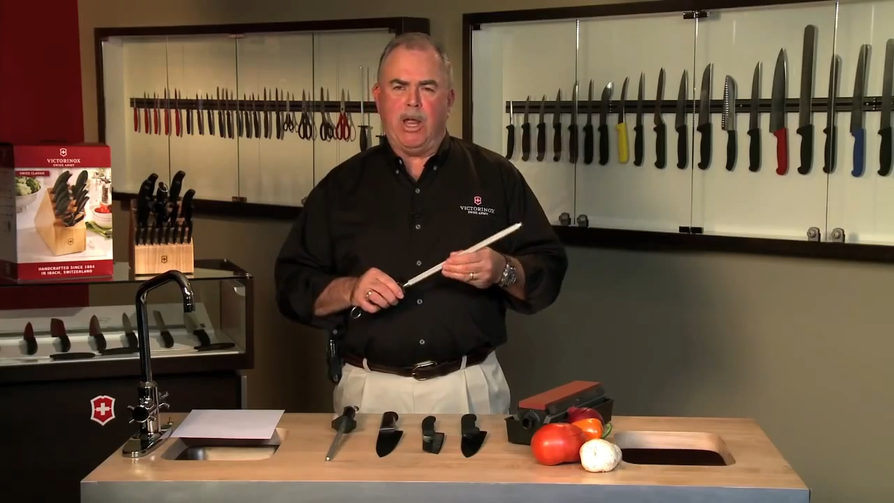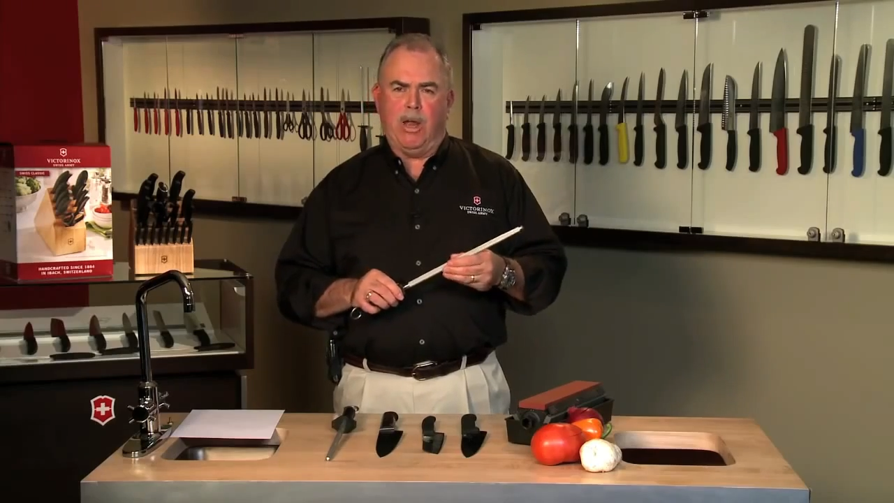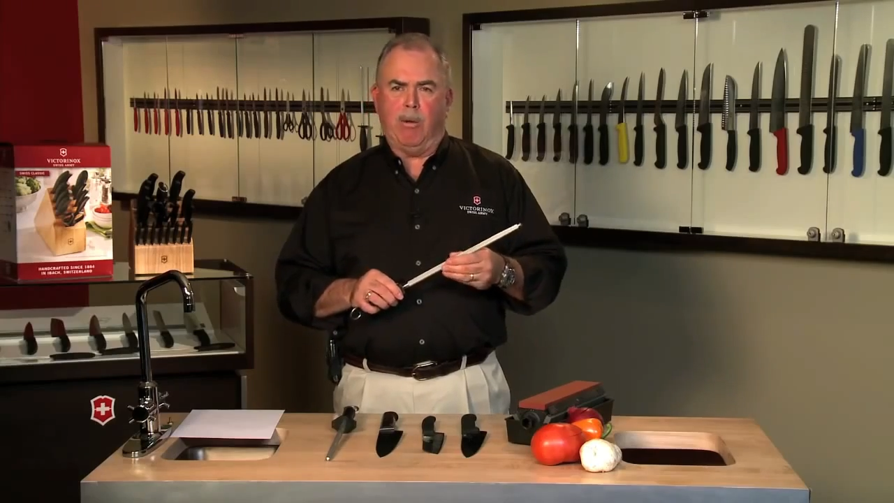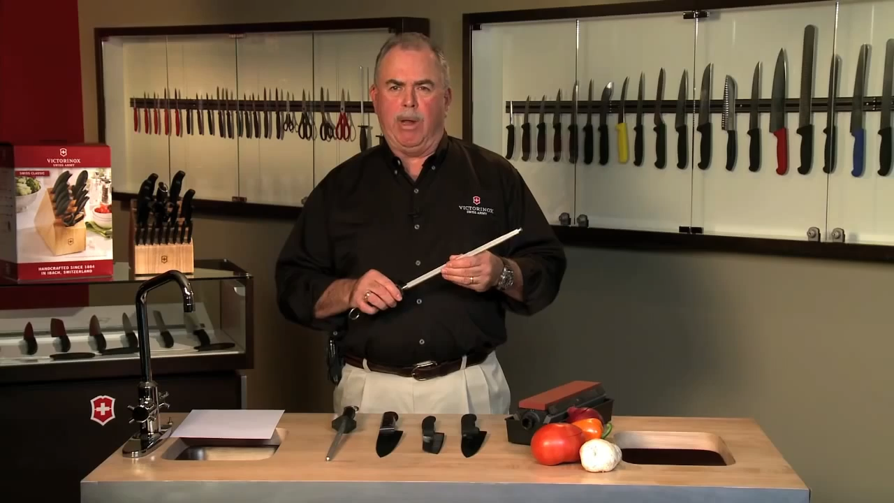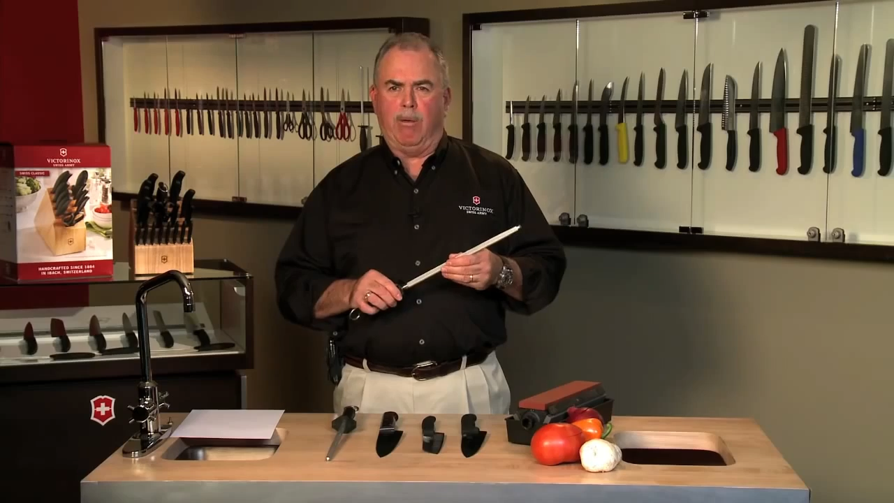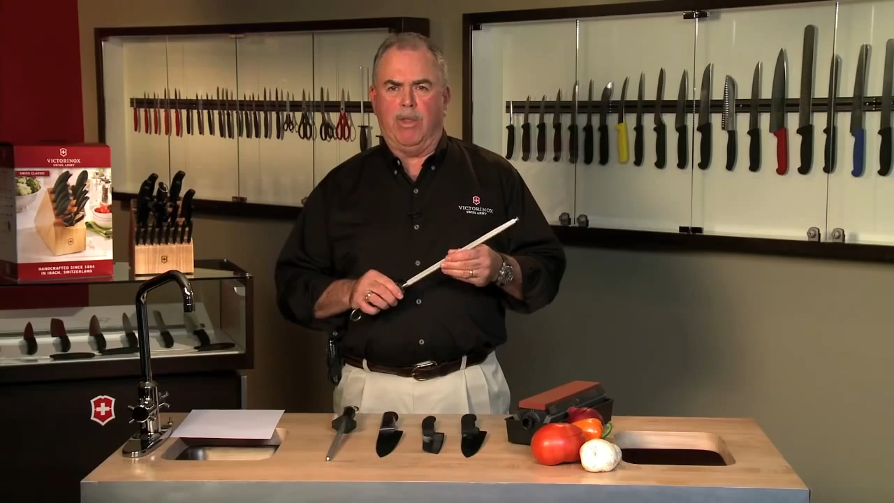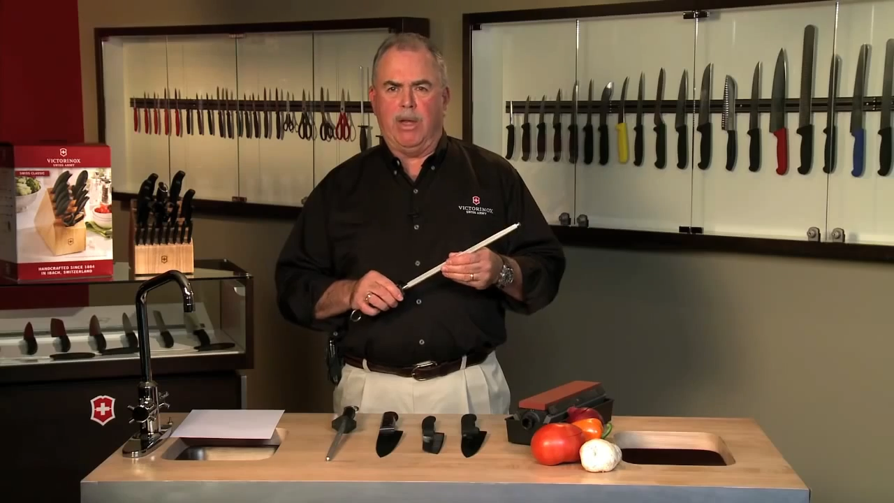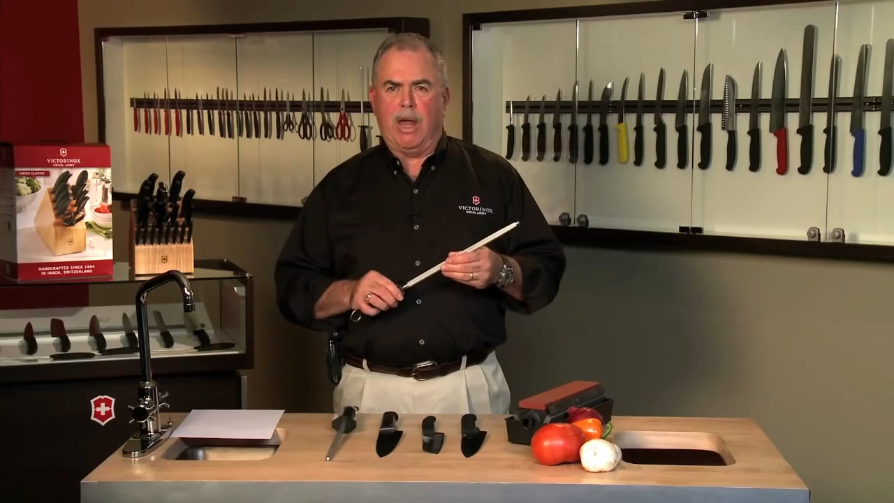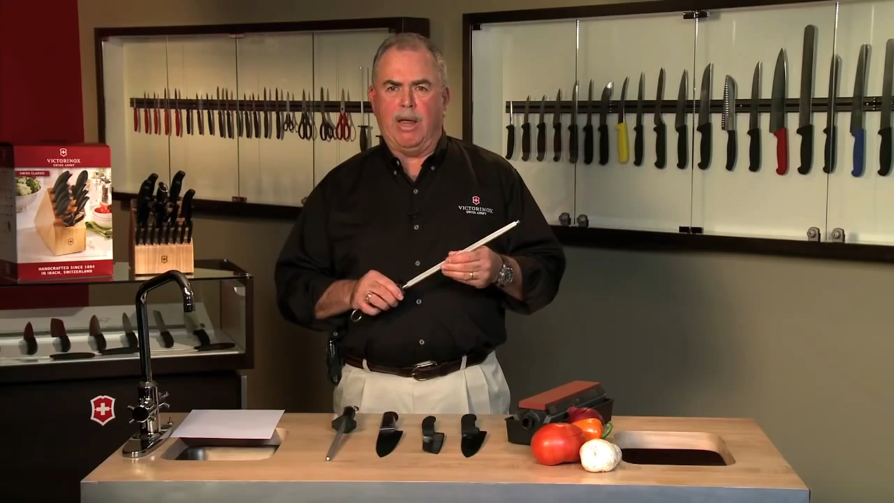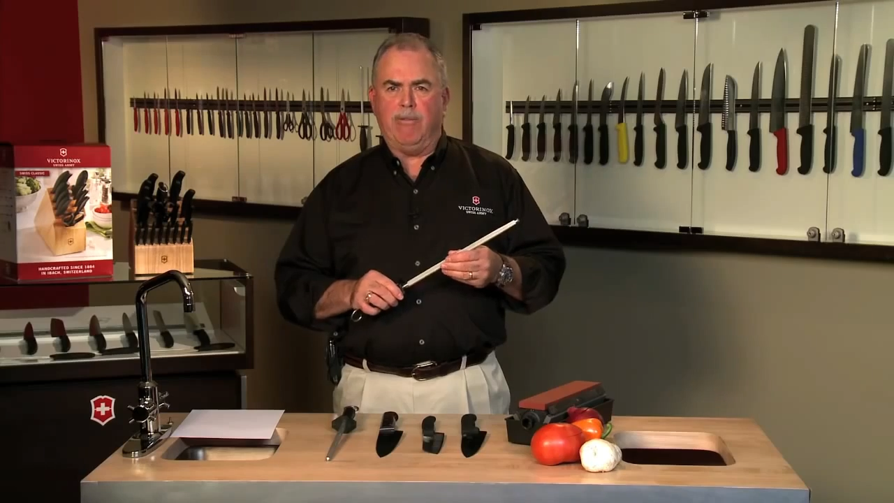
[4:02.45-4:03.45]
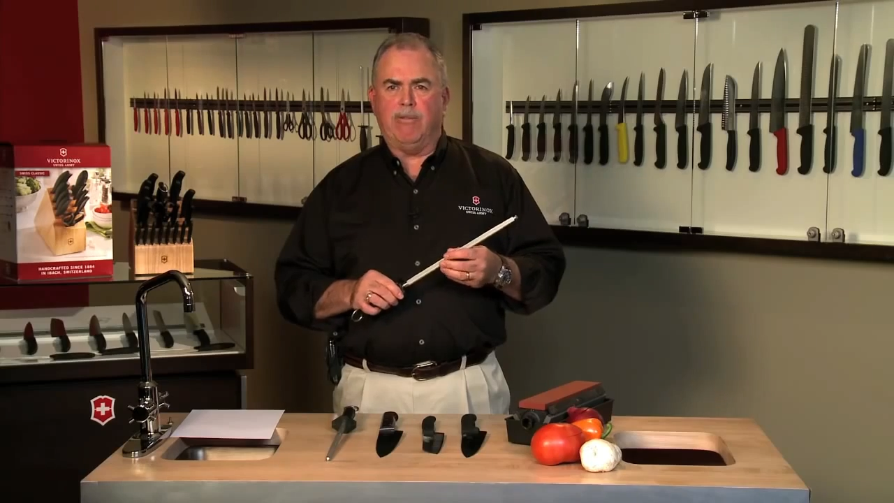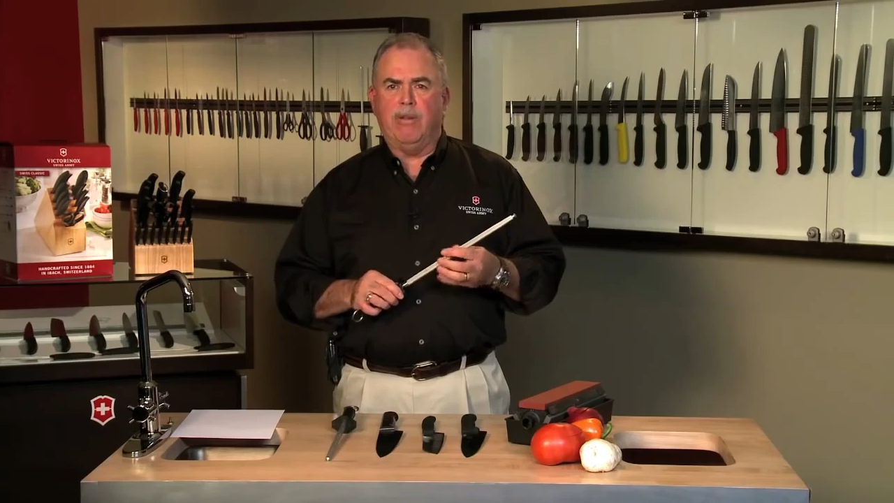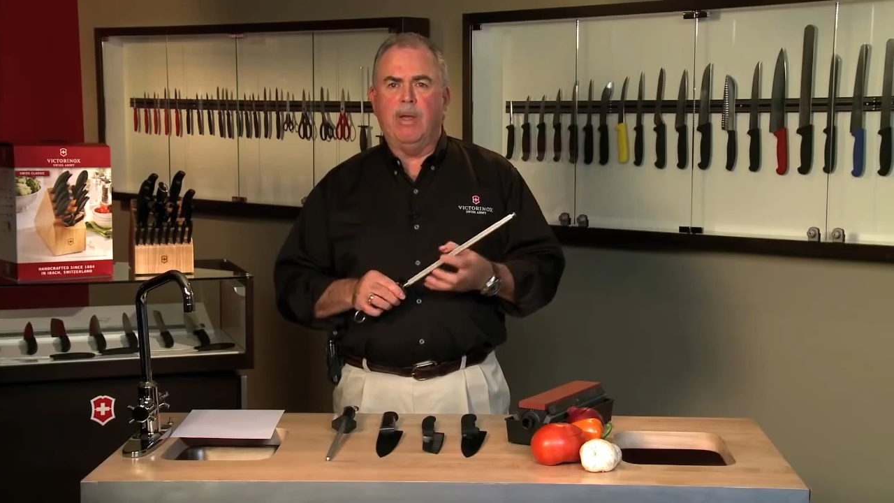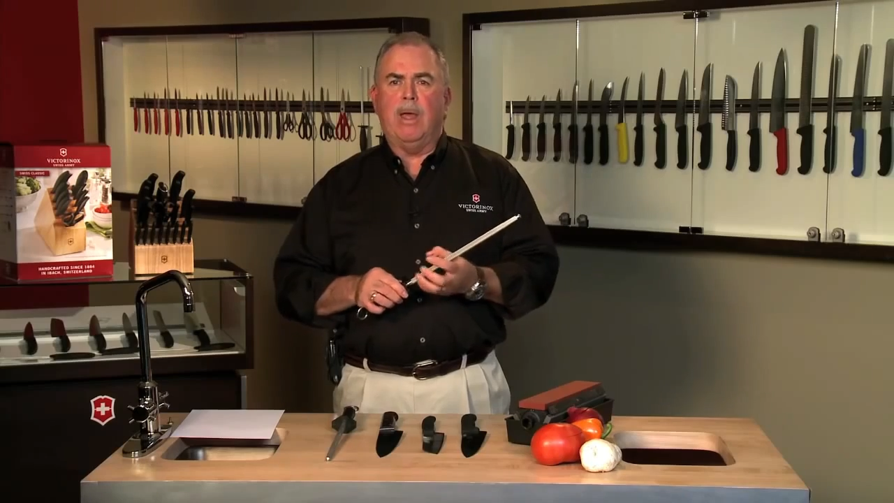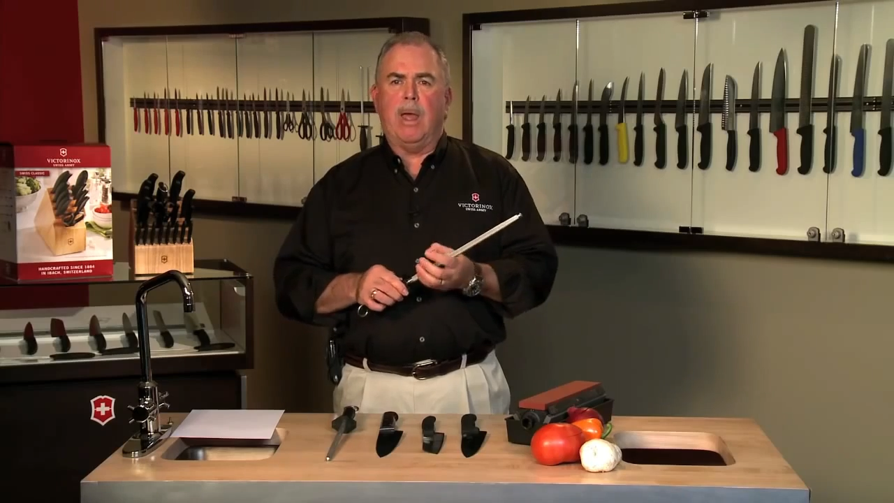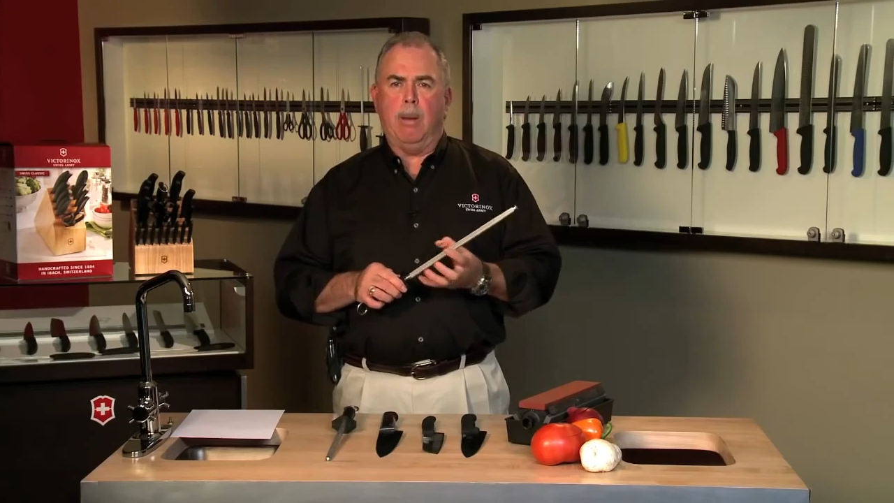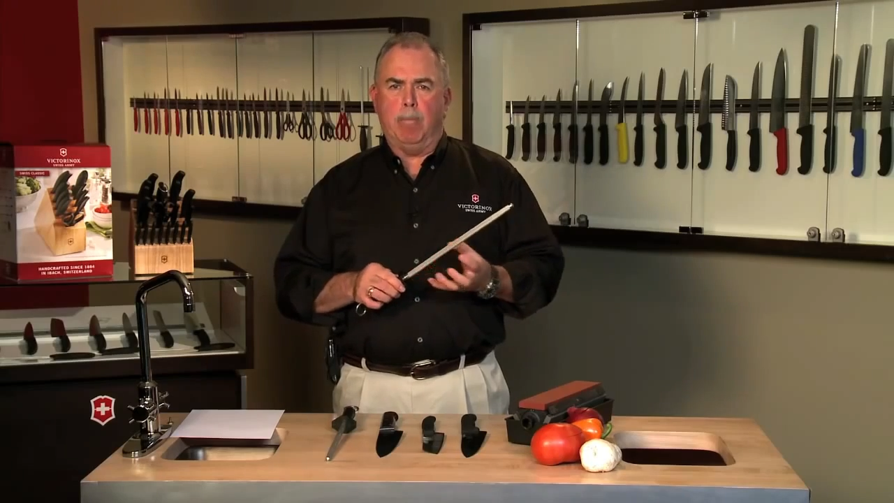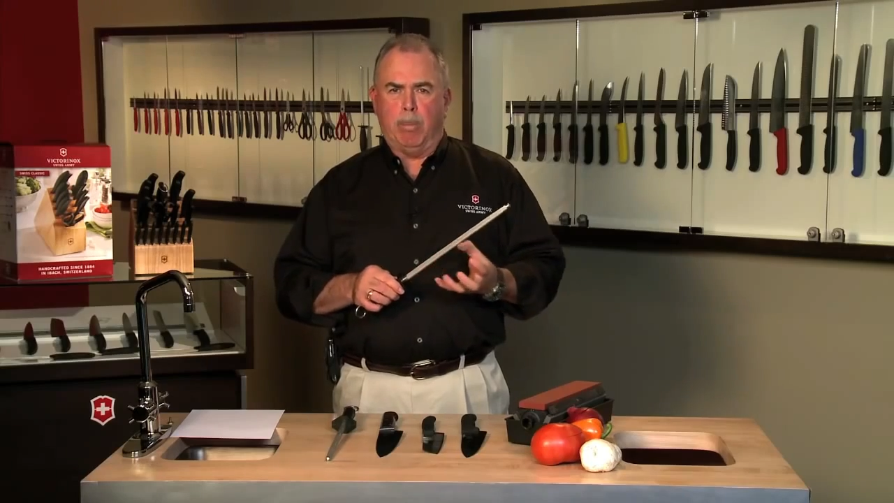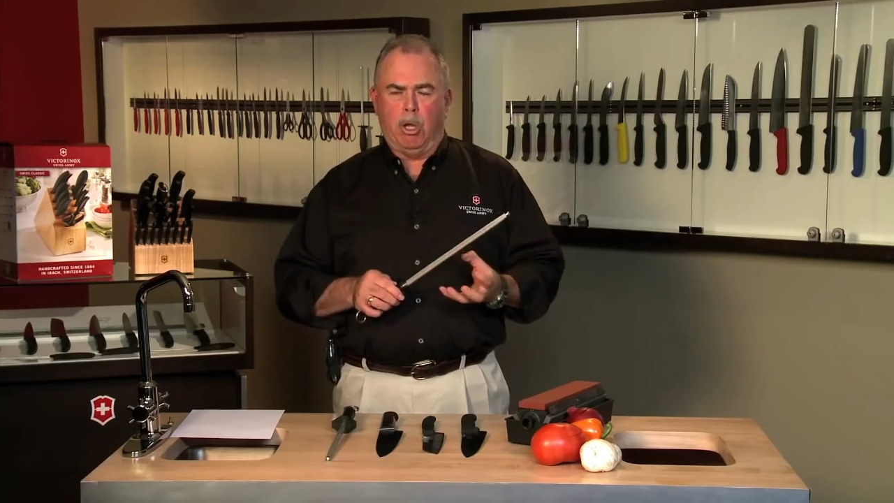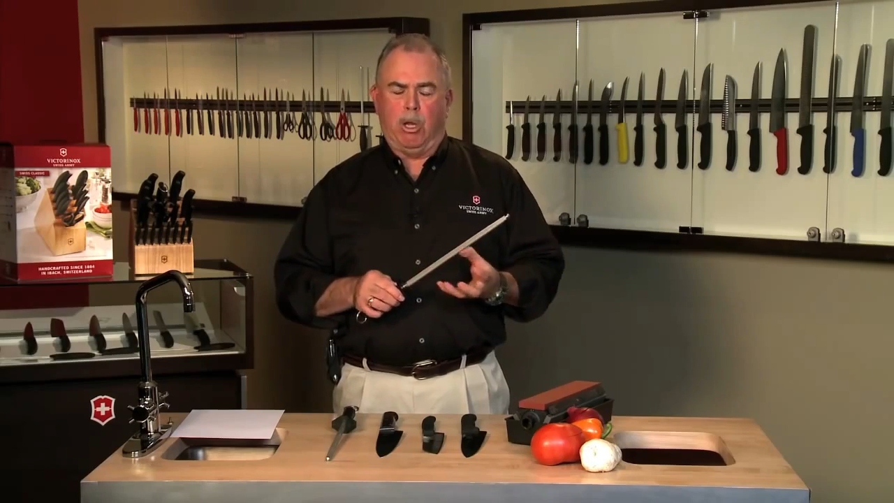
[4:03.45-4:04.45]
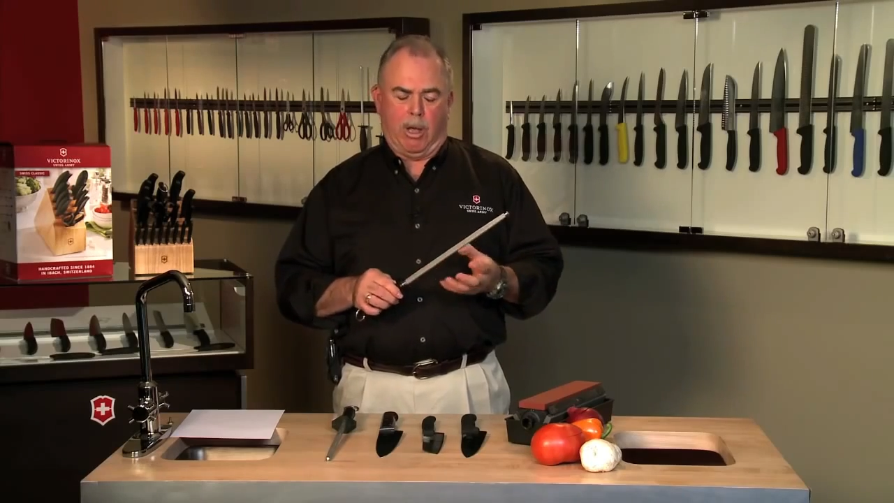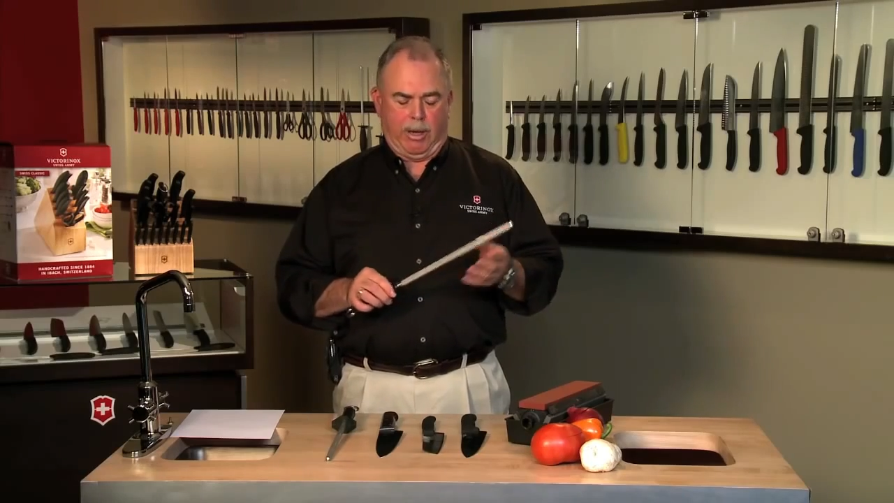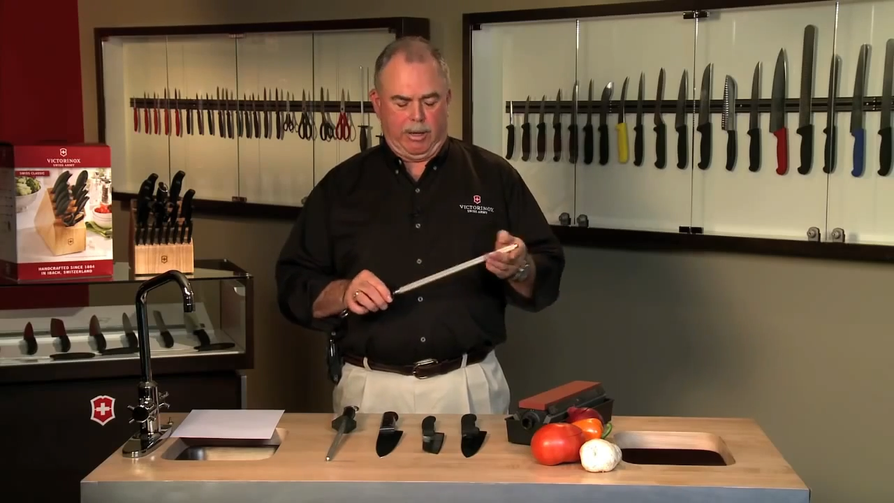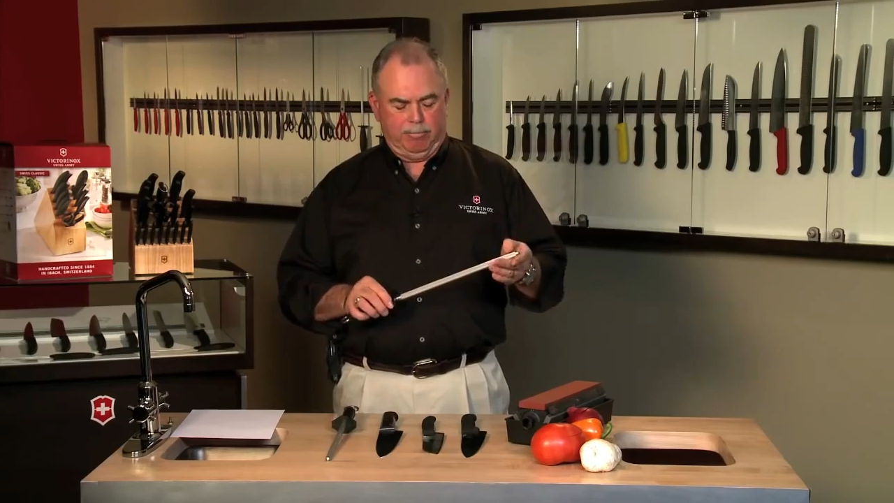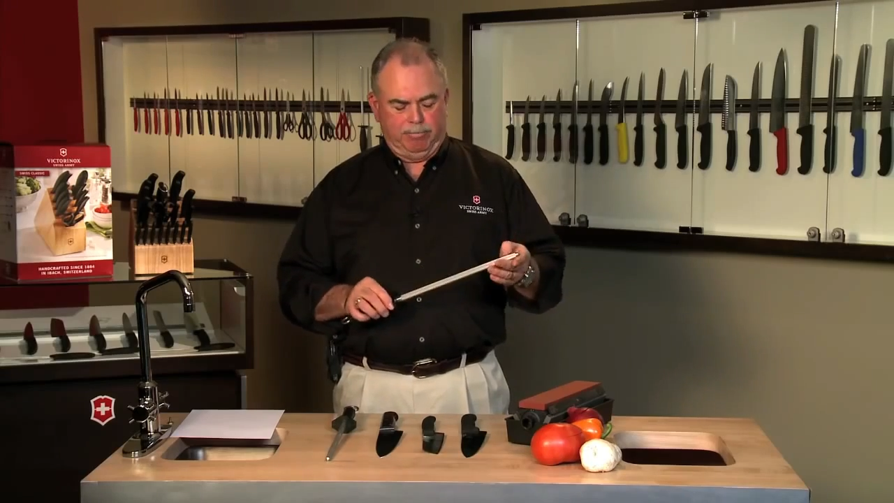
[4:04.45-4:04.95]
area of the knife and pull on it.